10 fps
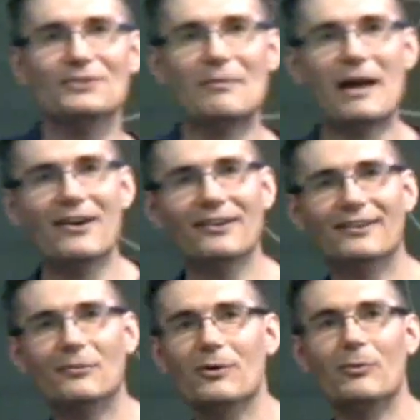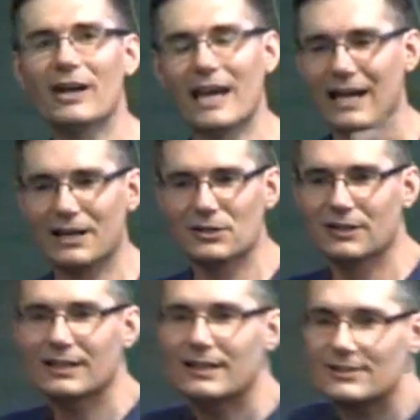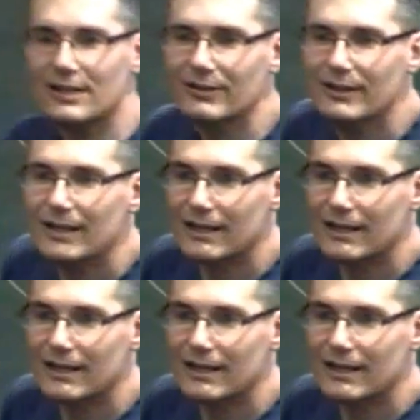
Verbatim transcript: too somehow? We'll work out how to do it. So,